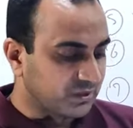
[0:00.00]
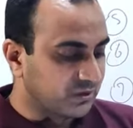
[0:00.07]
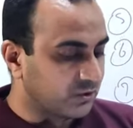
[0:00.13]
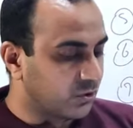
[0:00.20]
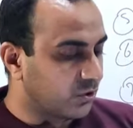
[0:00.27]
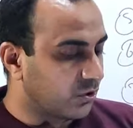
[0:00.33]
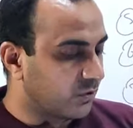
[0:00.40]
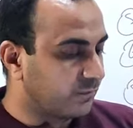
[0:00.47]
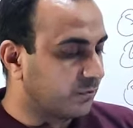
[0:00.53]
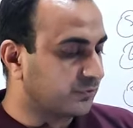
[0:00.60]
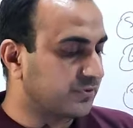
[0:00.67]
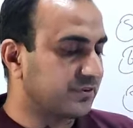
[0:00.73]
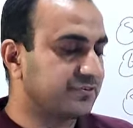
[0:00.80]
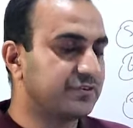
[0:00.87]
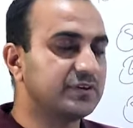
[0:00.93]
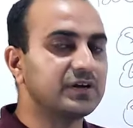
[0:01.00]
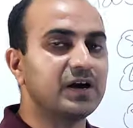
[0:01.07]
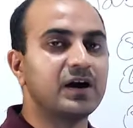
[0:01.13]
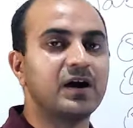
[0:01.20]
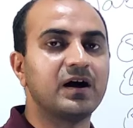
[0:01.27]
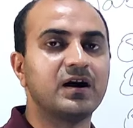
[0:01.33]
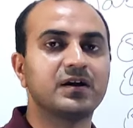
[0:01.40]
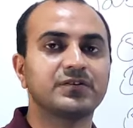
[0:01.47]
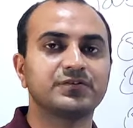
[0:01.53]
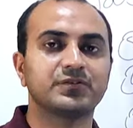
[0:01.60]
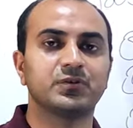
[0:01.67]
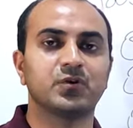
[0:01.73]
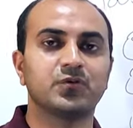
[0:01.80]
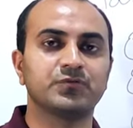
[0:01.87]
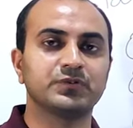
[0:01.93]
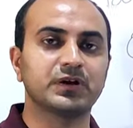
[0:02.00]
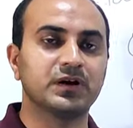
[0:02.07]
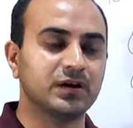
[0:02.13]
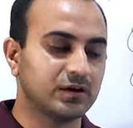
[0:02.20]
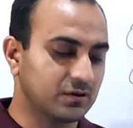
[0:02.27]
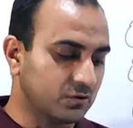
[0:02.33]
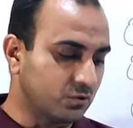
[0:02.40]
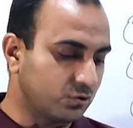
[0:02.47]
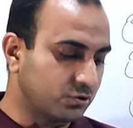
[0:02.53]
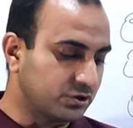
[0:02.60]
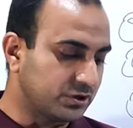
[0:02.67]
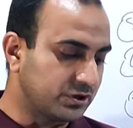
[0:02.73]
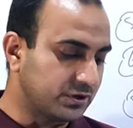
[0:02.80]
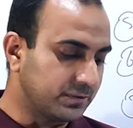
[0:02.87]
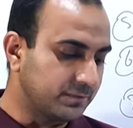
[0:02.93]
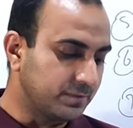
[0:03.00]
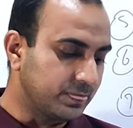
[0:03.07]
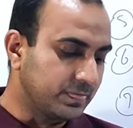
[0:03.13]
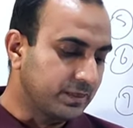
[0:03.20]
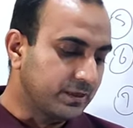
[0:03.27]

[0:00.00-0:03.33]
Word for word: Long processing hours of the coating